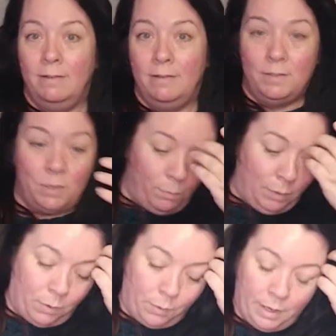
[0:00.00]
so
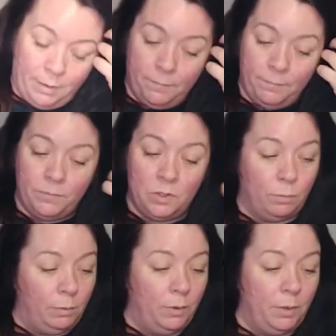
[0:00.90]
blown away, so
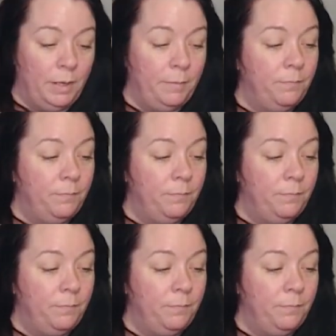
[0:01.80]
blown away.